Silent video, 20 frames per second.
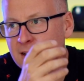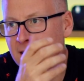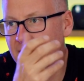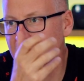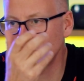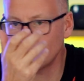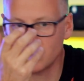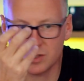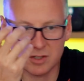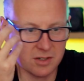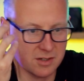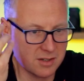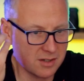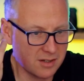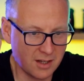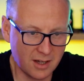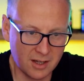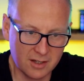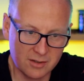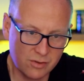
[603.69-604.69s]
and which is
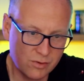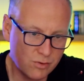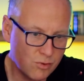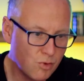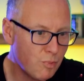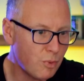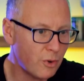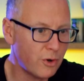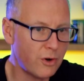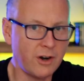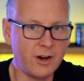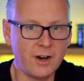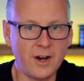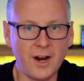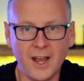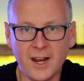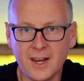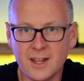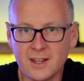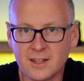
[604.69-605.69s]
like super rare,
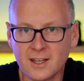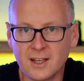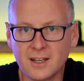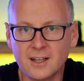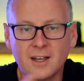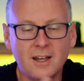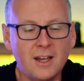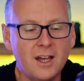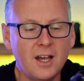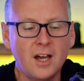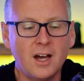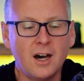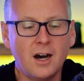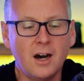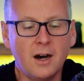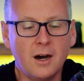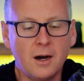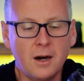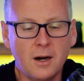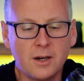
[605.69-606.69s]
anything
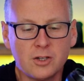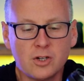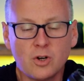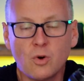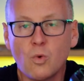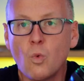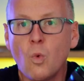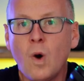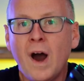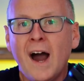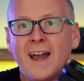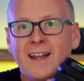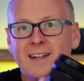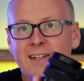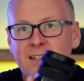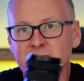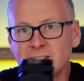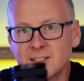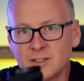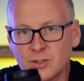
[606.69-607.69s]

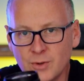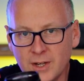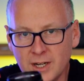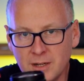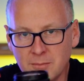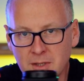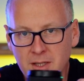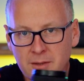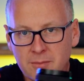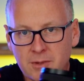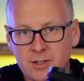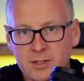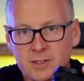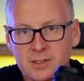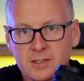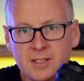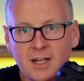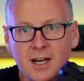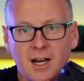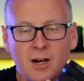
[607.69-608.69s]
wider than 20
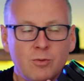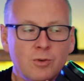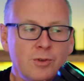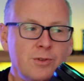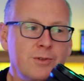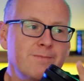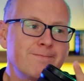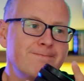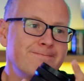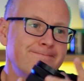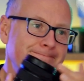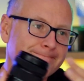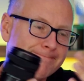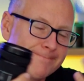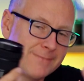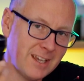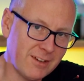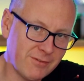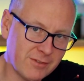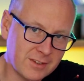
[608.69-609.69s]
millimeters, I would
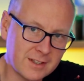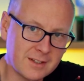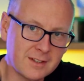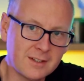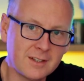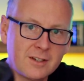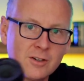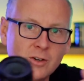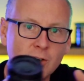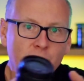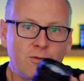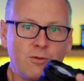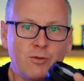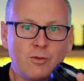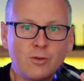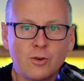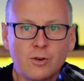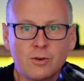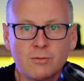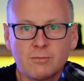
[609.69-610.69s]
definitely go
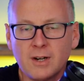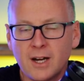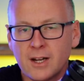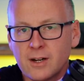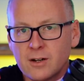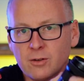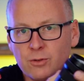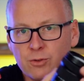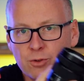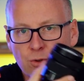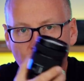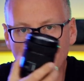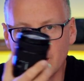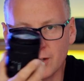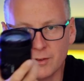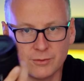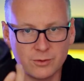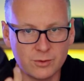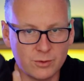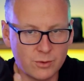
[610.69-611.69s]
for, I don't know,
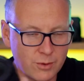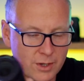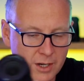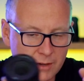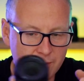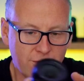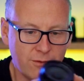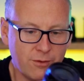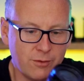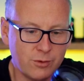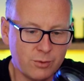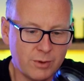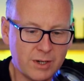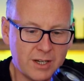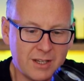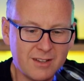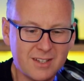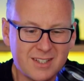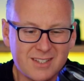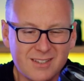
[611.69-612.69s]
12 to
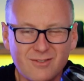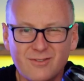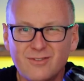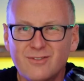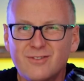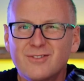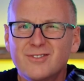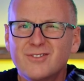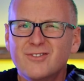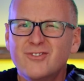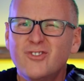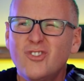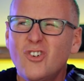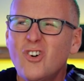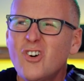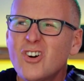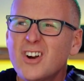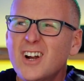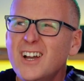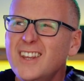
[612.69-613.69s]

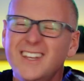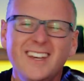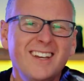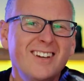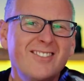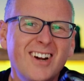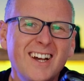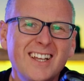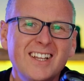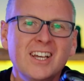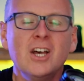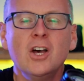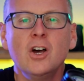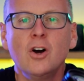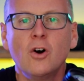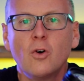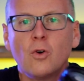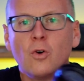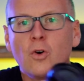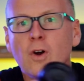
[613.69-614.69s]
24, I think, right?
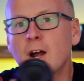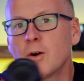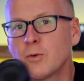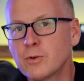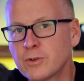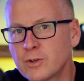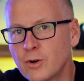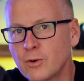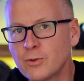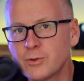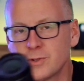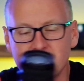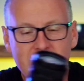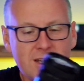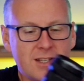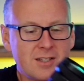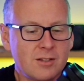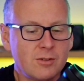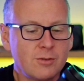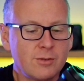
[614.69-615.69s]
Or I would go to
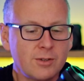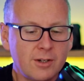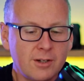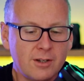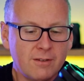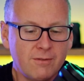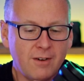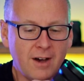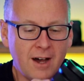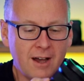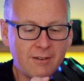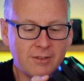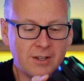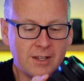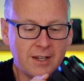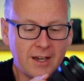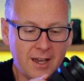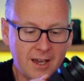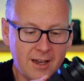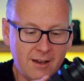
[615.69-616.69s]
16 to 35
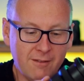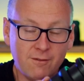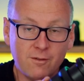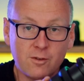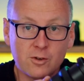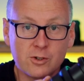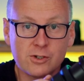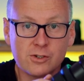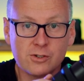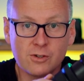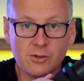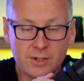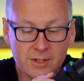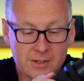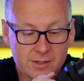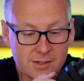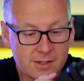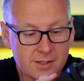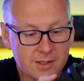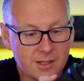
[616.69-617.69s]
that I have for Sony
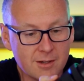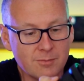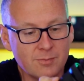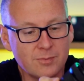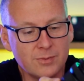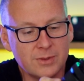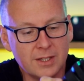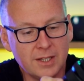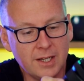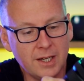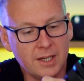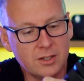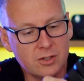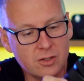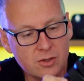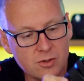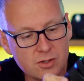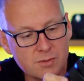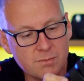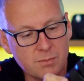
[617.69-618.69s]
system that I
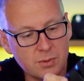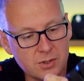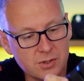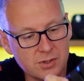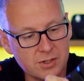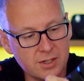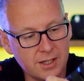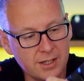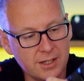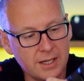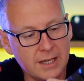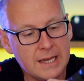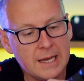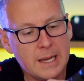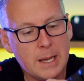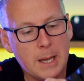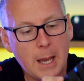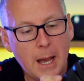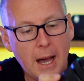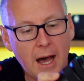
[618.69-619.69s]
use personally.
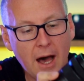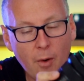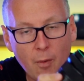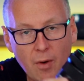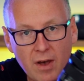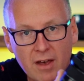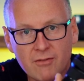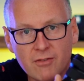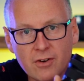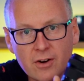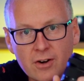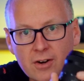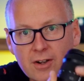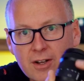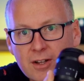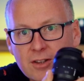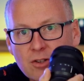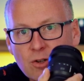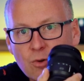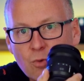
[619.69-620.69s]

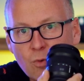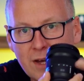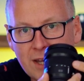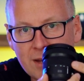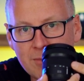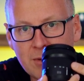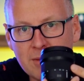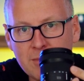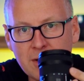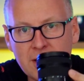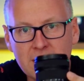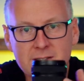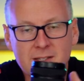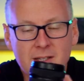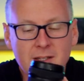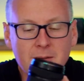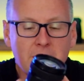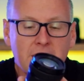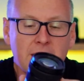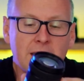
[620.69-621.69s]
However, 20 millimeters
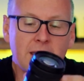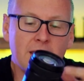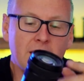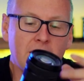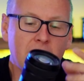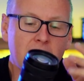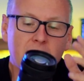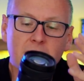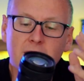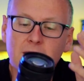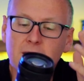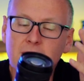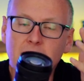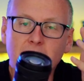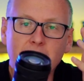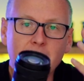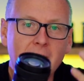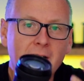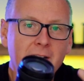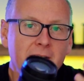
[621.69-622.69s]
at the beginning,
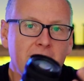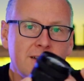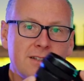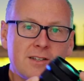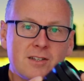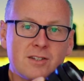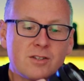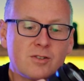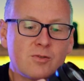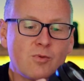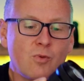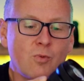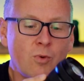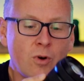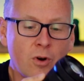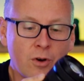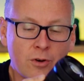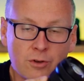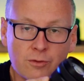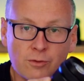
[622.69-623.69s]
come on, this is
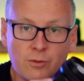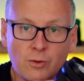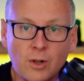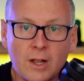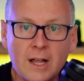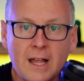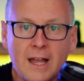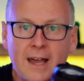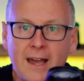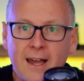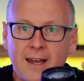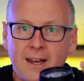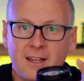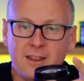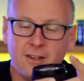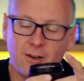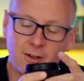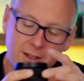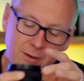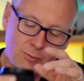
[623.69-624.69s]
wonderful. And I
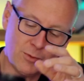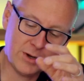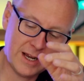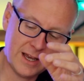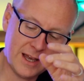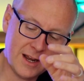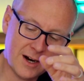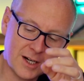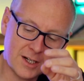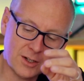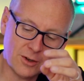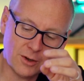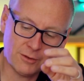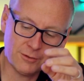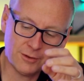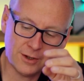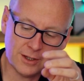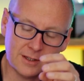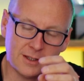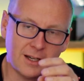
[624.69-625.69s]
thought, when I heard
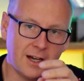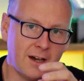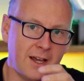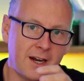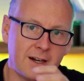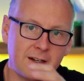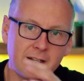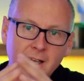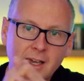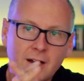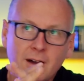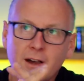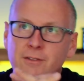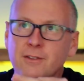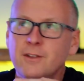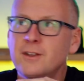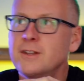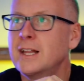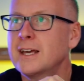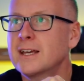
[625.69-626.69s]
of it, I
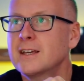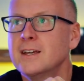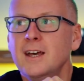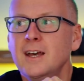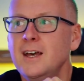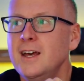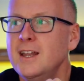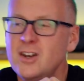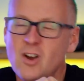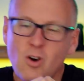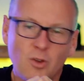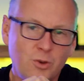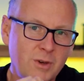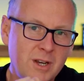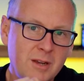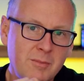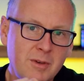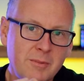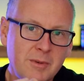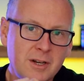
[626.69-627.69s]
thought like, no,
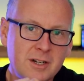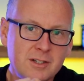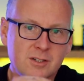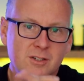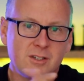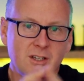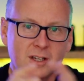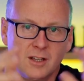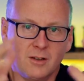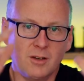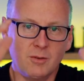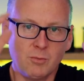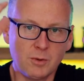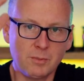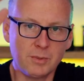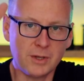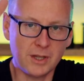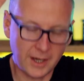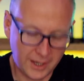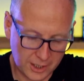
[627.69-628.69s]
20 millimeters, it will
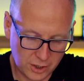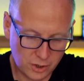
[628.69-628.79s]
be like